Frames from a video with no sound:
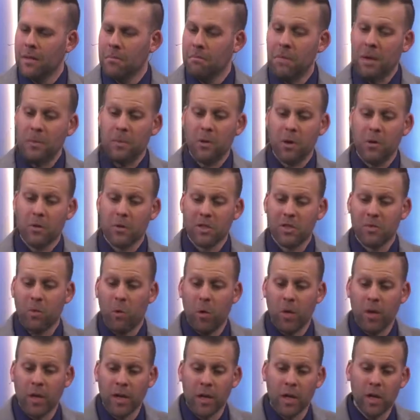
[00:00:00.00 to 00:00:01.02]
Maybe you're here this
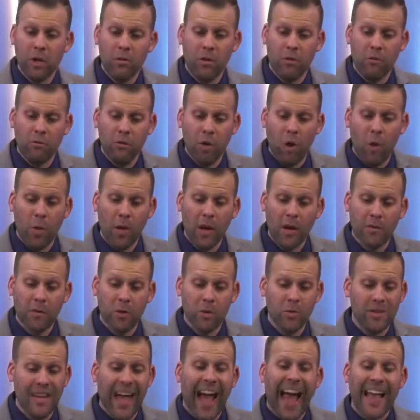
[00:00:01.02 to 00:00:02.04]
morning, you don't know that if
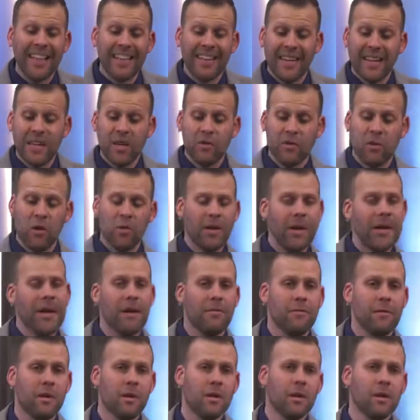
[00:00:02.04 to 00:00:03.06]
you die today, you'd go to
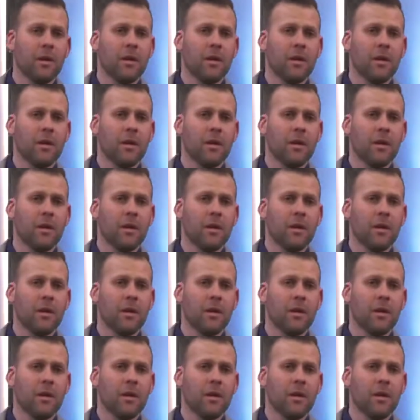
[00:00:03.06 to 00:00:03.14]
heaven.